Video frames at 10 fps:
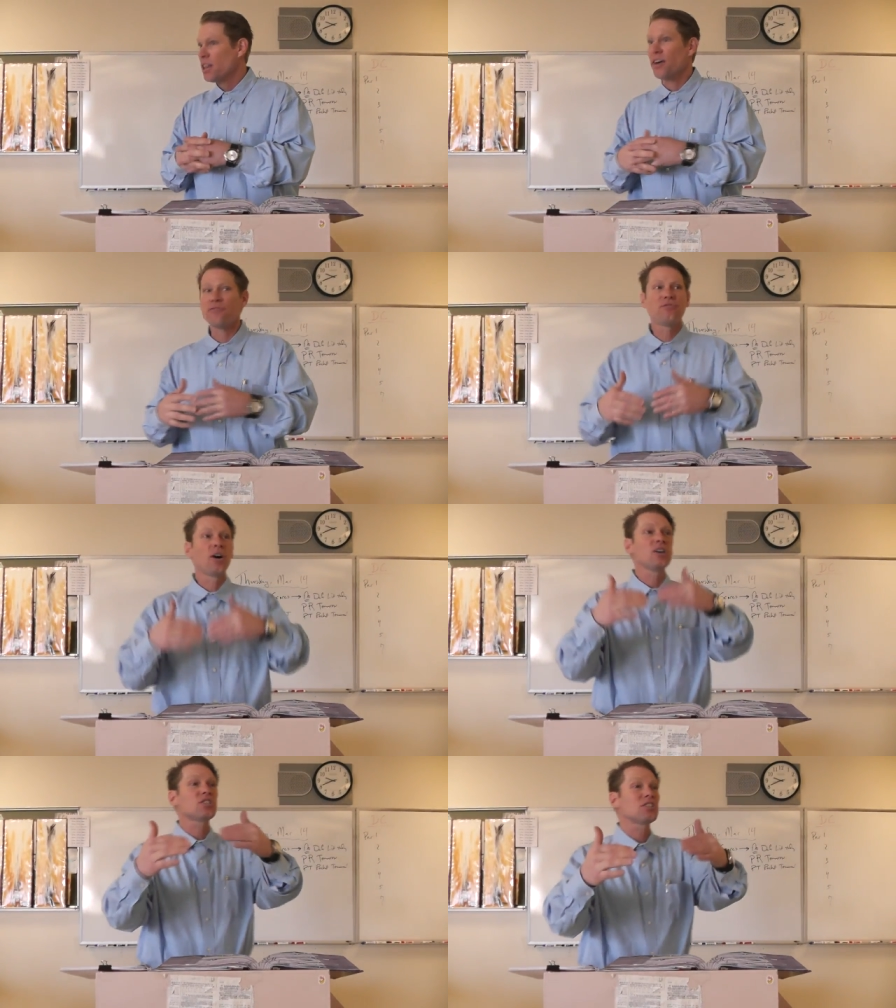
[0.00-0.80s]
The
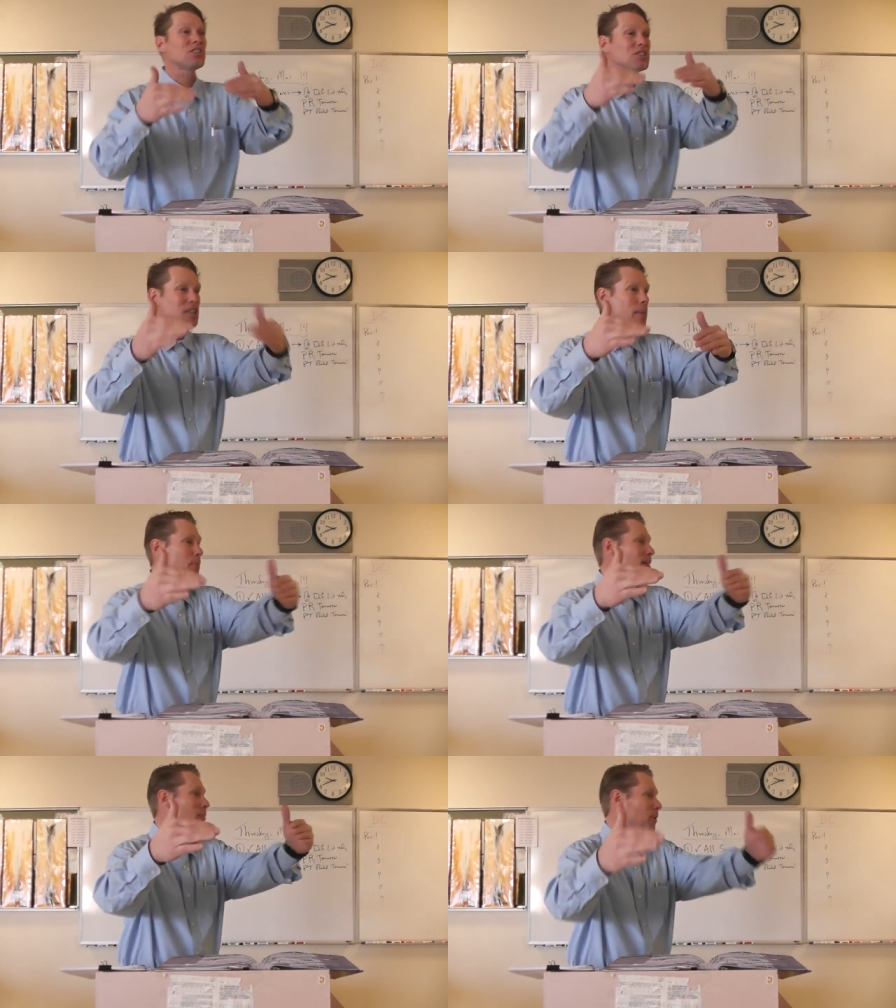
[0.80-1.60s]
first
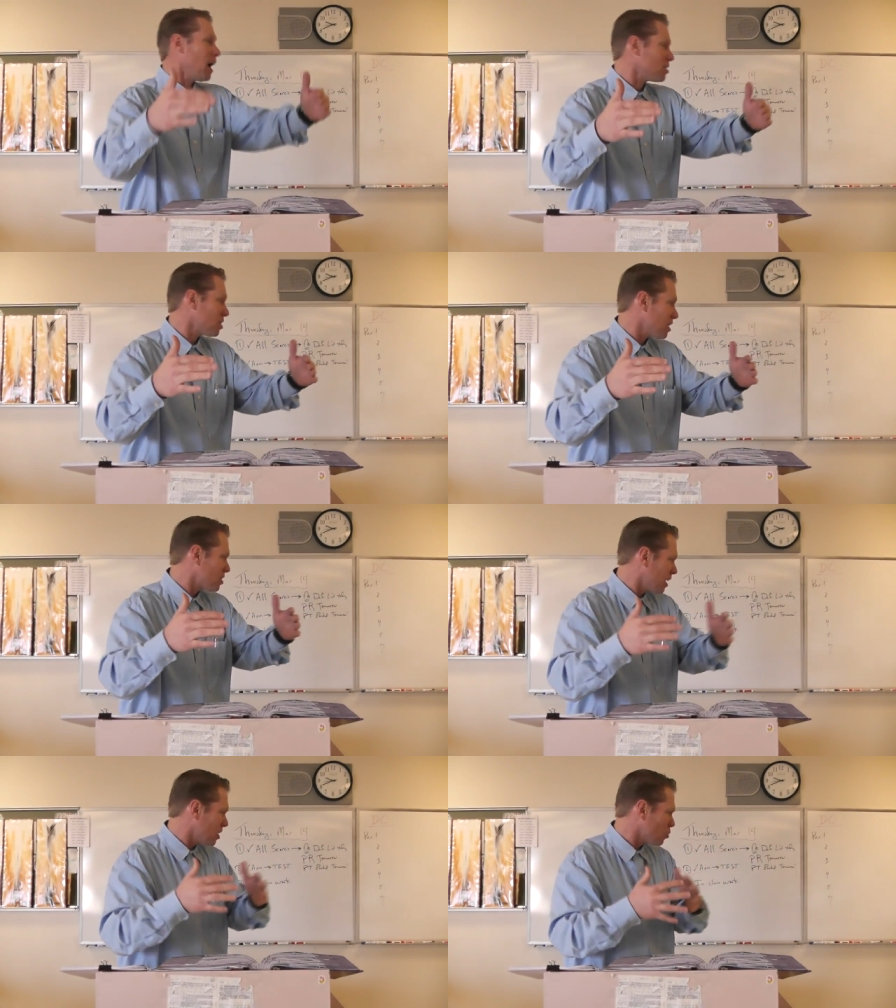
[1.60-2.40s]
step in the
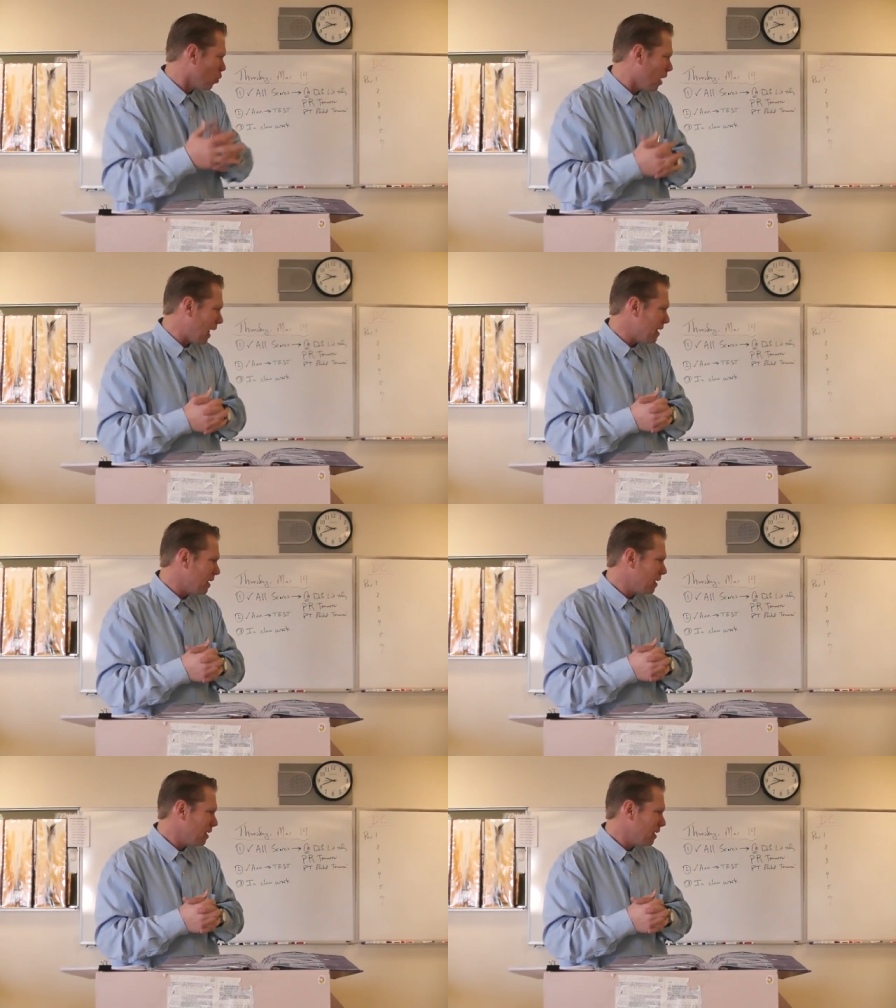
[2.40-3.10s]
process then is what?